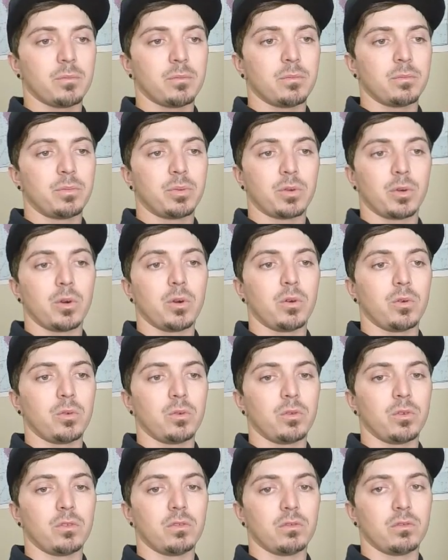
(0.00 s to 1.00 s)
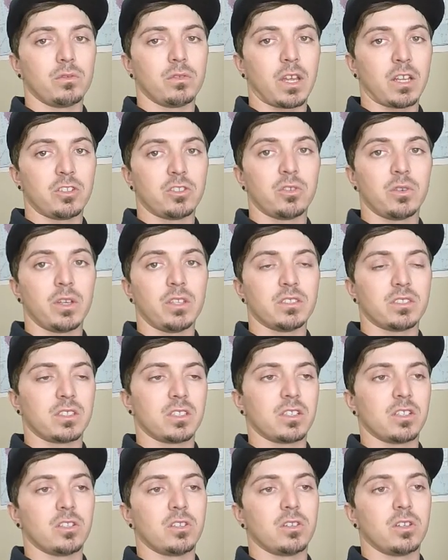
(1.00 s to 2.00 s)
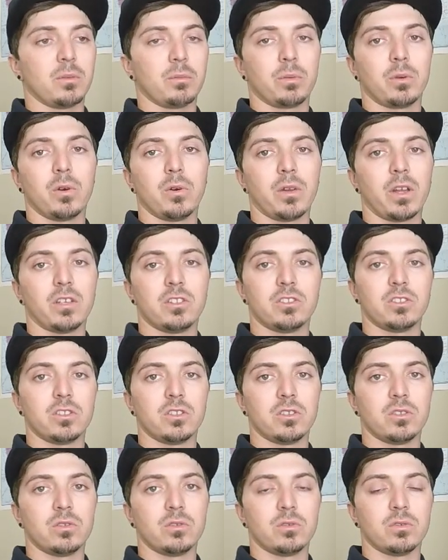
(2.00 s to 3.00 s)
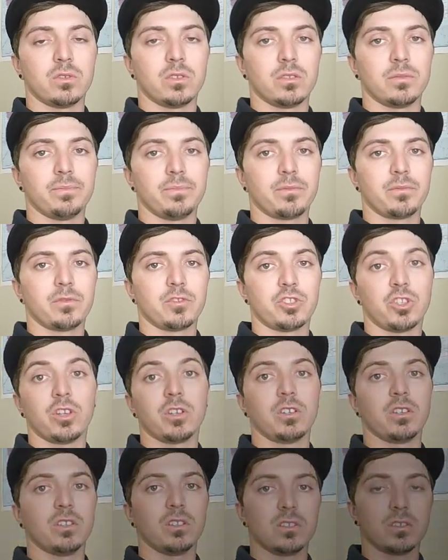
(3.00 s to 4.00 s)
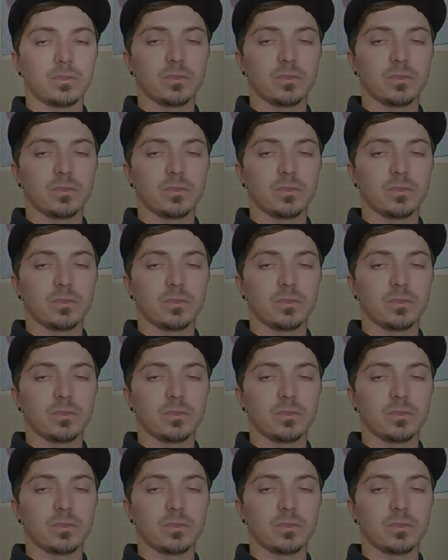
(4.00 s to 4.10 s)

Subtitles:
pro nitro 8 scale, and pro nitro truggy.